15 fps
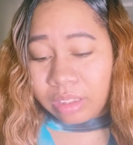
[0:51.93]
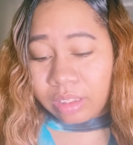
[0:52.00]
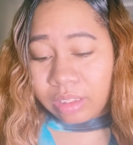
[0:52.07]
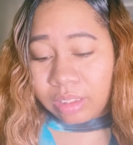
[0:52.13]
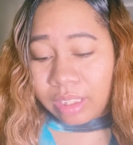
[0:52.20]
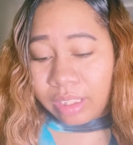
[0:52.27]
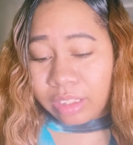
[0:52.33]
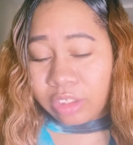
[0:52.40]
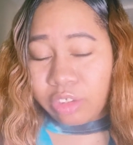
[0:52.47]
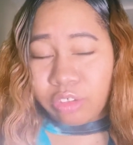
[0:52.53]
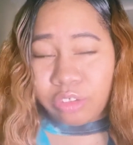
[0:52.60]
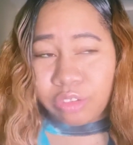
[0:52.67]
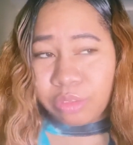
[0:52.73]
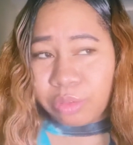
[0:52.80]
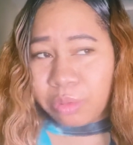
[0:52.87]
Like, you
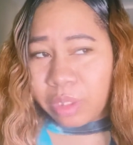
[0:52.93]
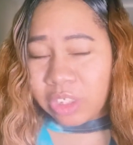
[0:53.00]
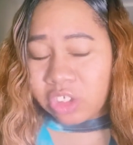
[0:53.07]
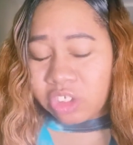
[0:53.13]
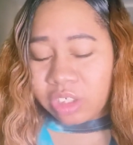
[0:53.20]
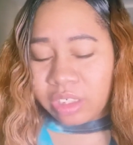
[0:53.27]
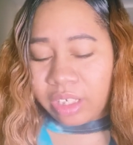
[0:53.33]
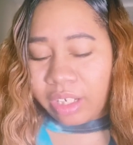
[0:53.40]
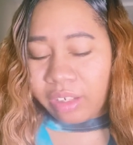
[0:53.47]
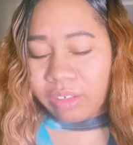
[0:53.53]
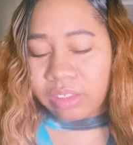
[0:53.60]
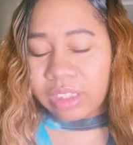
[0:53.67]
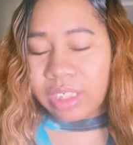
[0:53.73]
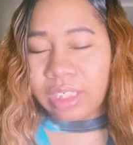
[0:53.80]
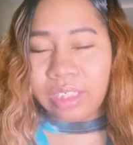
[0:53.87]
do
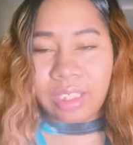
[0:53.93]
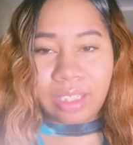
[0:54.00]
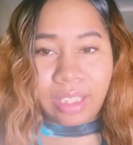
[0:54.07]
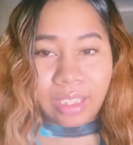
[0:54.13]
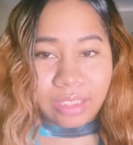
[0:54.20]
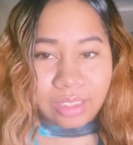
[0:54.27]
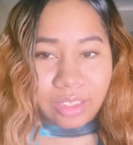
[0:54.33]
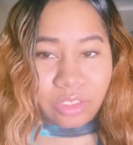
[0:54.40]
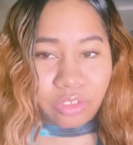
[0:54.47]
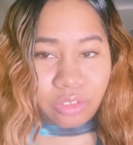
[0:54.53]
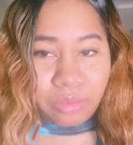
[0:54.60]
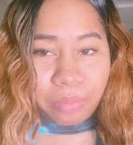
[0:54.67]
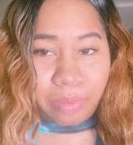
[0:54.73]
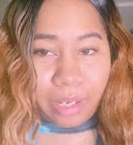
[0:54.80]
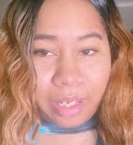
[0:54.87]
questionnaires and then they send you
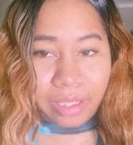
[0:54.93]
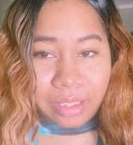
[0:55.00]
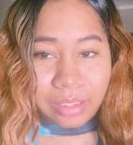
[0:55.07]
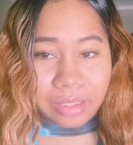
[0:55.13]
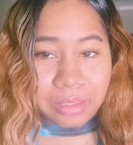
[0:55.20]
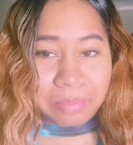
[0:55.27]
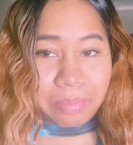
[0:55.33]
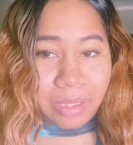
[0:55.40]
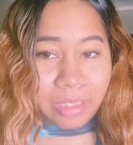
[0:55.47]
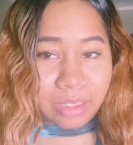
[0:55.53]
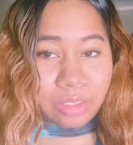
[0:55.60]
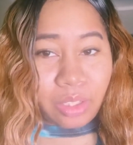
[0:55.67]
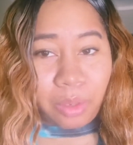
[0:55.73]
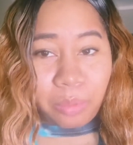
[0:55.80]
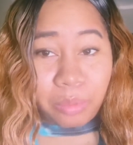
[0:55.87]
products
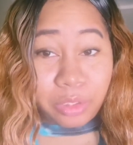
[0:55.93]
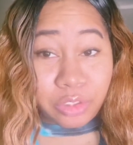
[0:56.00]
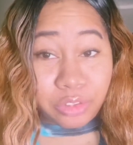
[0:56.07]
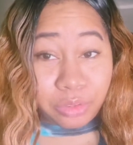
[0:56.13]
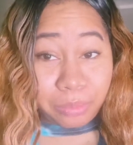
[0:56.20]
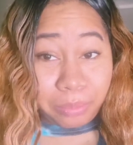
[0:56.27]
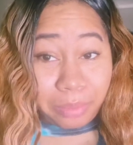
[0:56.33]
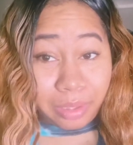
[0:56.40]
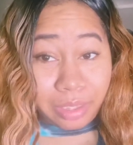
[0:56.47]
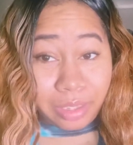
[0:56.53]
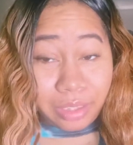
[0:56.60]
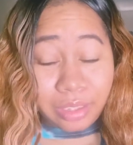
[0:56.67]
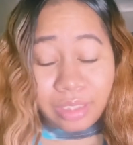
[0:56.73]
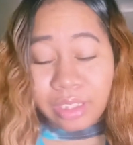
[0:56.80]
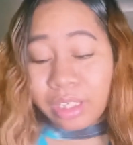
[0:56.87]
based on what you
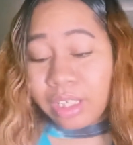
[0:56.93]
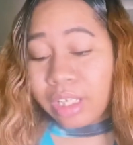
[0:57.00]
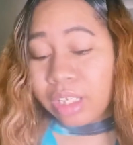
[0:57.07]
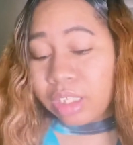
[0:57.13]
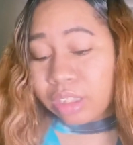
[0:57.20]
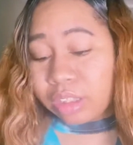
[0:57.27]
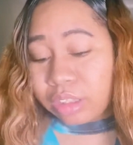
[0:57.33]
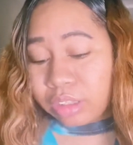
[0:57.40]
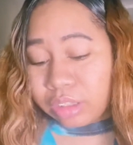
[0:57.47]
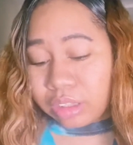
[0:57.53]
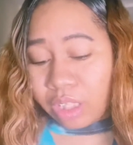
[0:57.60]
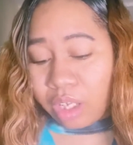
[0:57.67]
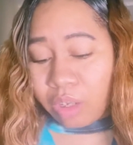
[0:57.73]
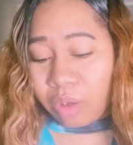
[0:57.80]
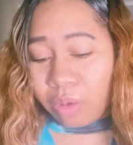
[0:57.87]
put.
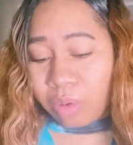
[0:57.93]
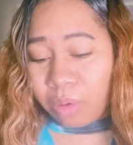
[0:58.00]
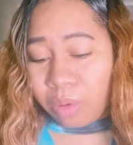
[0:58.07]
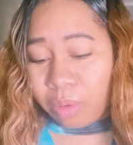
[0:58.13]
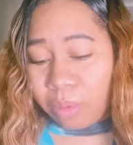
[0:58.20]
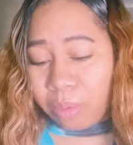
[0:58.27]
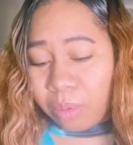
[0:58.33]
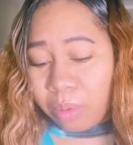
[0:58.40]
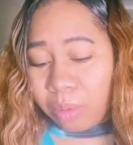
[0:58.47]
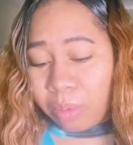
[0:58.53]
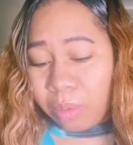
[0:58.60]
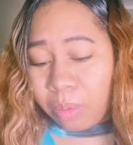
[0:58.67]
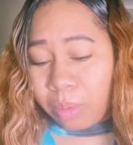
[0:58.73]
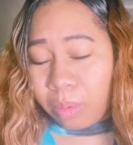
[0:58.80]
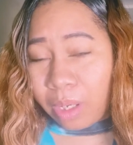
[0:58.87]
So
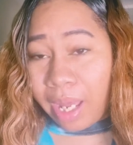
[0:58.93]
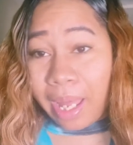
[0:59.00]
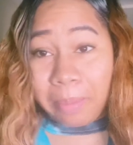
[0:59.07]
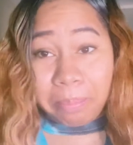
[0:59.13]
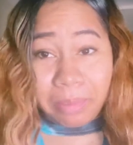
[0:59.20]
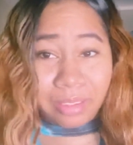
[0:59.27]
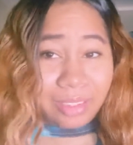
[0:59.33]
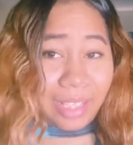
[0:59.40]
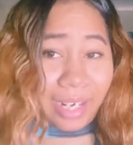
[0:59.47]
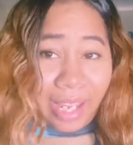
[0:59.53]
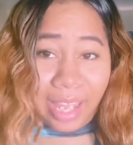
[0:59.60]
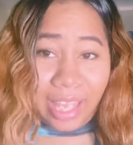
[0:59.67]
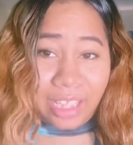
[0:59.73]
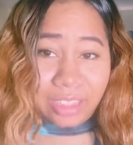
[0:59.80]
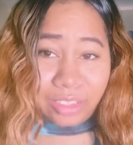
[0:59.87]
I put that I
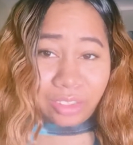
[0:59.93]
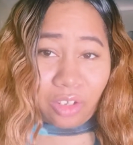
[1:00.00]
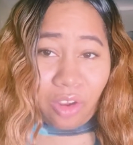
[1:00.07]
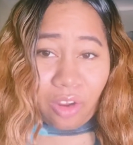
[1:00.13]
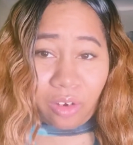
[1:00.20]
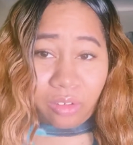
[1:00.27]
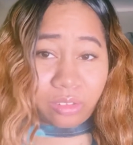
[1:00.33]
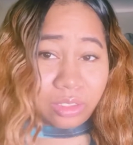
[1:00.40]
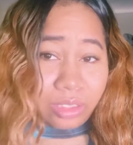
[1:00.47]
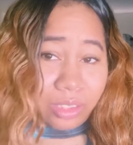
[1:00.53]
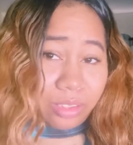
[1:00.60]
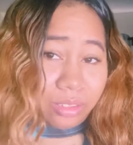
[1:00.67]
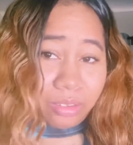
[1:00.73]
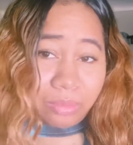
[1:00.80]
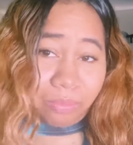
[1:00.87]
had scars,
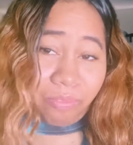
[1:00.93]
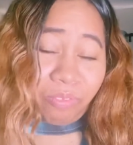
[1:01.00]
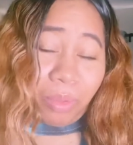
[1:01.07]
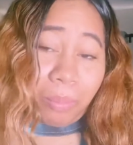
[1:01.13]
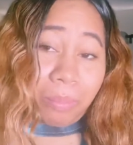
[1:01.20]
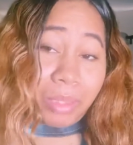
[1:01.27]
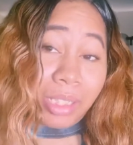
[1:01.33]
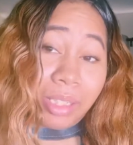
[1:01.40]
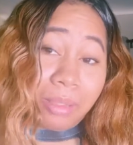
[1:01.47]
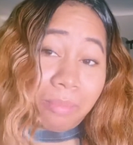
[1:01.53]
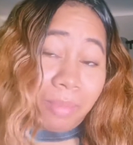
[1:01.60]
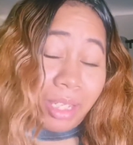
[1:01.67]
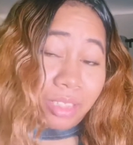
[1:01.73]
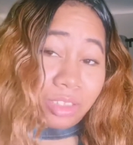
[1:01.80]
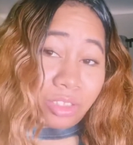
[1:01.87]
and for me,
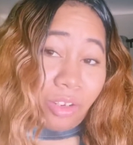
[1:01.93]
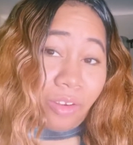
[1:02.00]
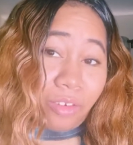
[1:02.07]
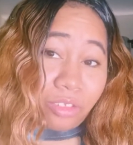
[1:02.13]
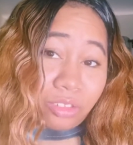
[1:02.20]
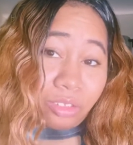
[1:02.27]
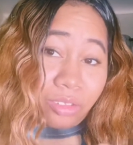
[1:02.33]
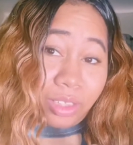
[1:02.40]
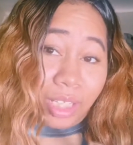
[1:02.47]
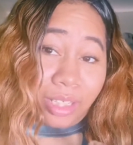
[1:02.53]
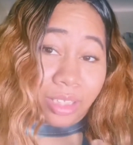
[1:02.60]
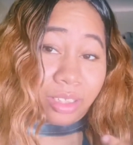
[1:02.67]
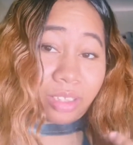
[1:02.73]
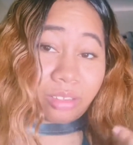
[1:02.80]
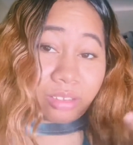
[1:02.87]
my scars are like
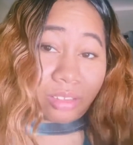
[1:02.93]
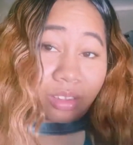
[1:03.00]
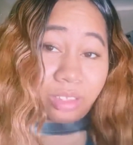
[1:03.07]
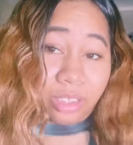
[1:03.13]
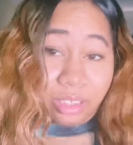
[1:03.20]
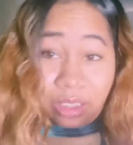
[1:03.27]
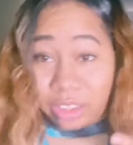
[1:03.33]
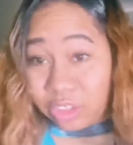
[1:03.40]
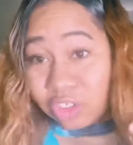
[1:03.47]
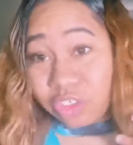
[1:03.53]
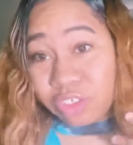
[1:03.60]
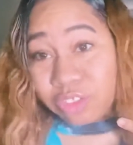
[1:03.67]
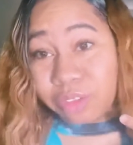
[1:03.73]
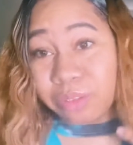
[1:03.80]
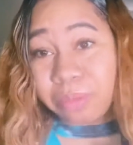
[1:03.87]
an
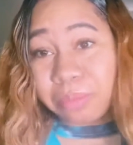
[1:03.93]
issue